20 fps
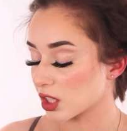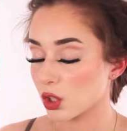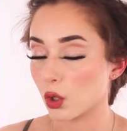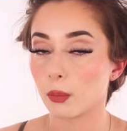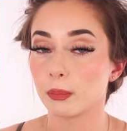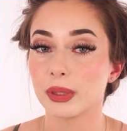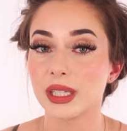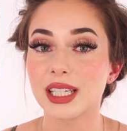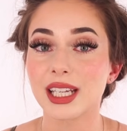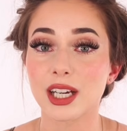
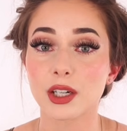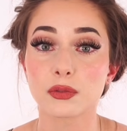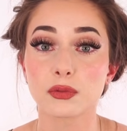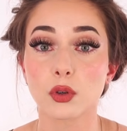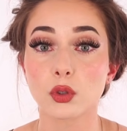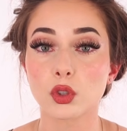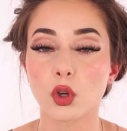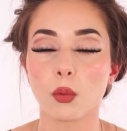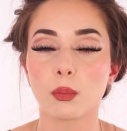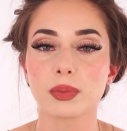So be
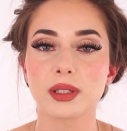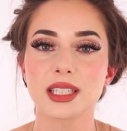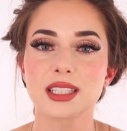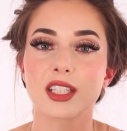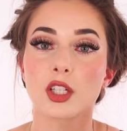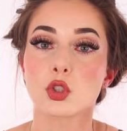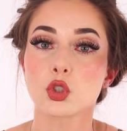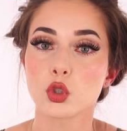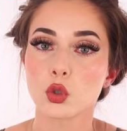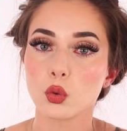careful, don't
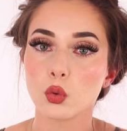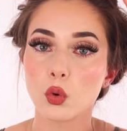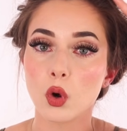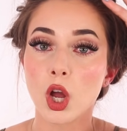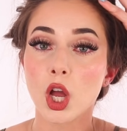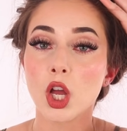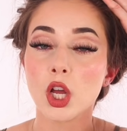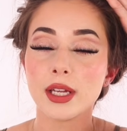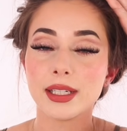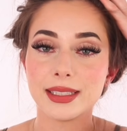place it too
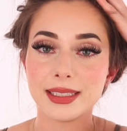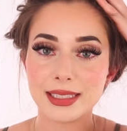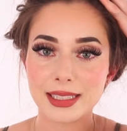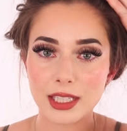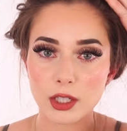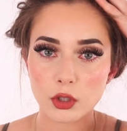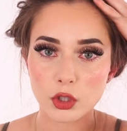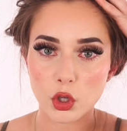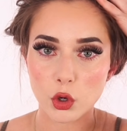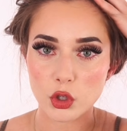
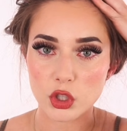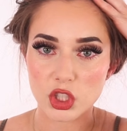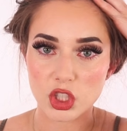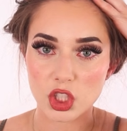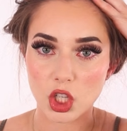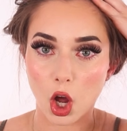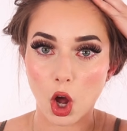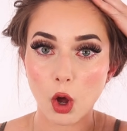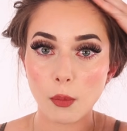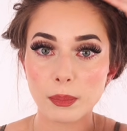near your
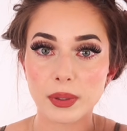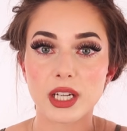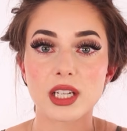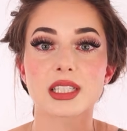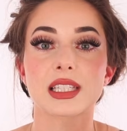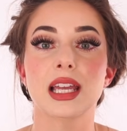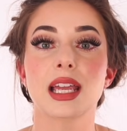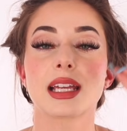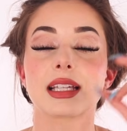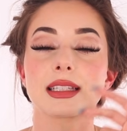scalp
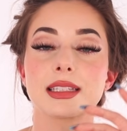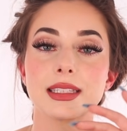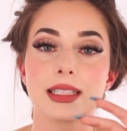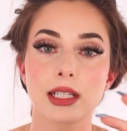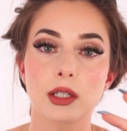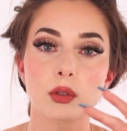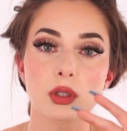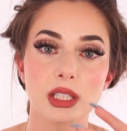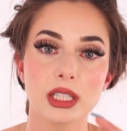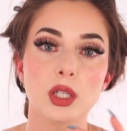because it
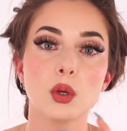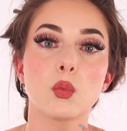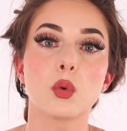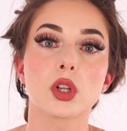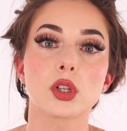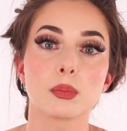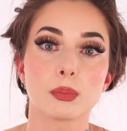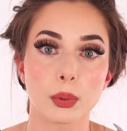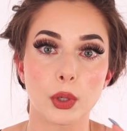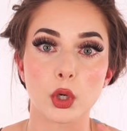literally
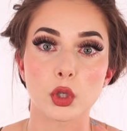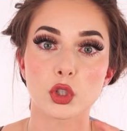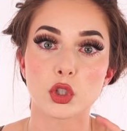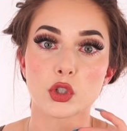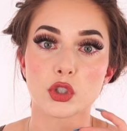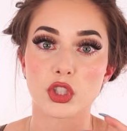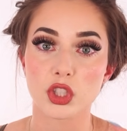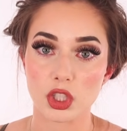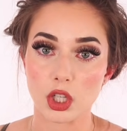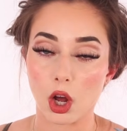will burn
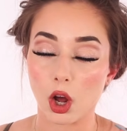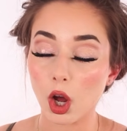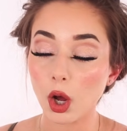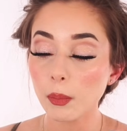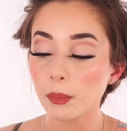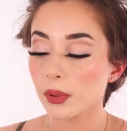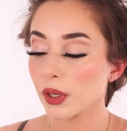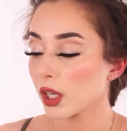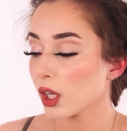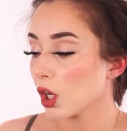your
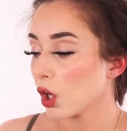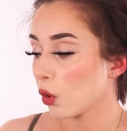scalp,